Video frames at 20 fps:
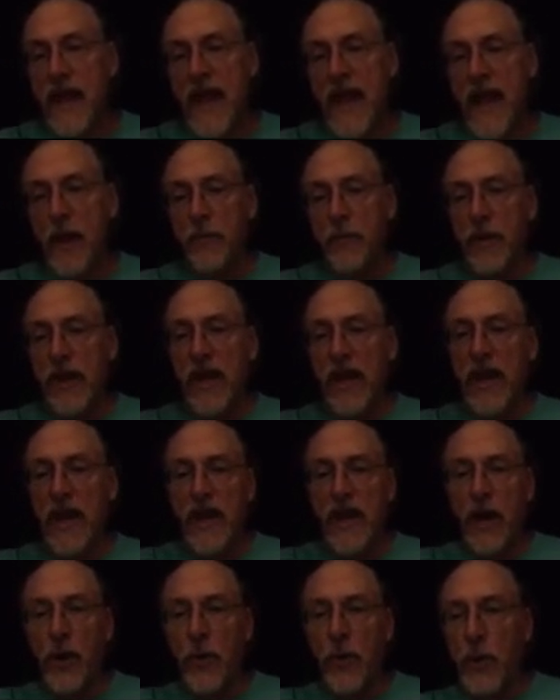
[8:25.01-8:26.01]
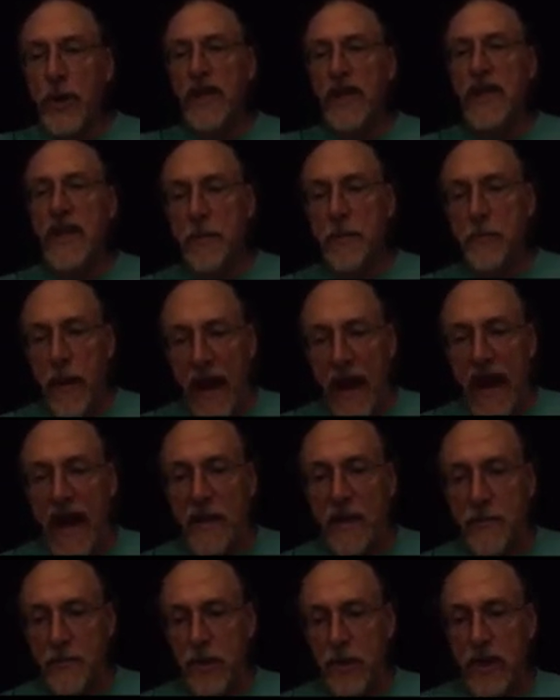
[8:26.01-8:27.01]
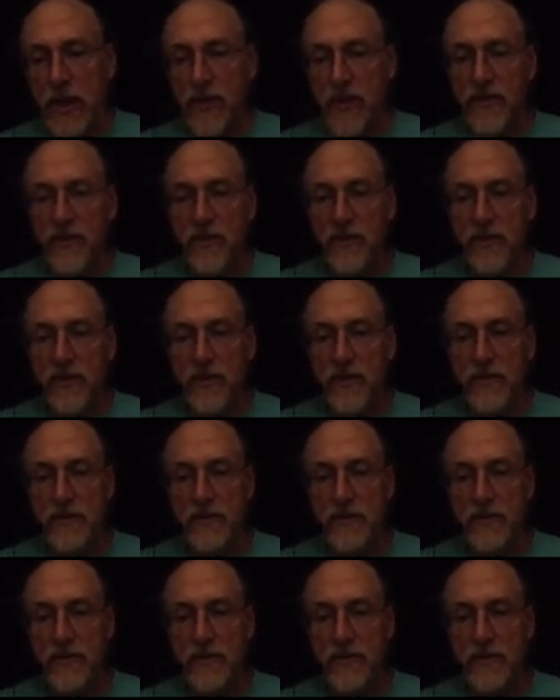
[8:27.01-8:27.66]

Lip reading: and being in a really bad place.